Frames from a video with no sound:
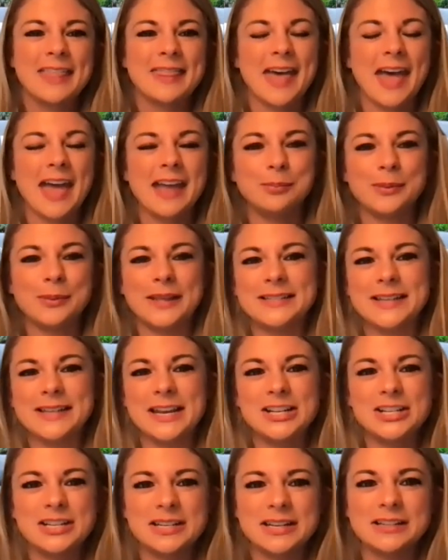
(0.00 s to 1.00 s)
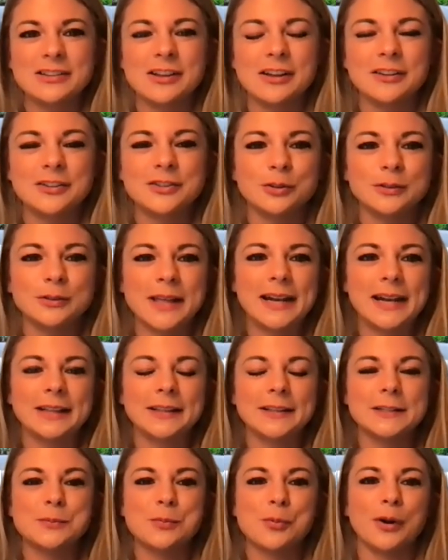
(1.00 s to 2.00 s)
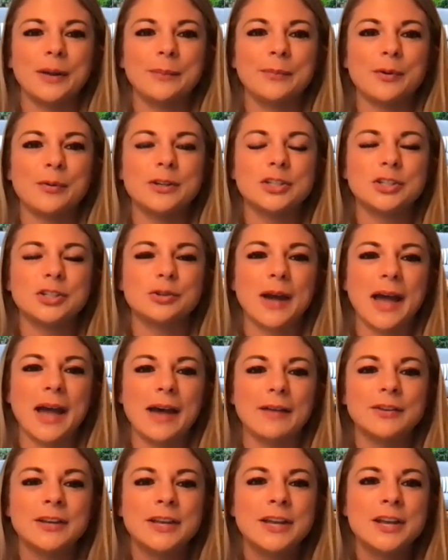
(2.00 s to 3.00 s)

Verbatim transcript: That plantation is all sold out at this point, but we do have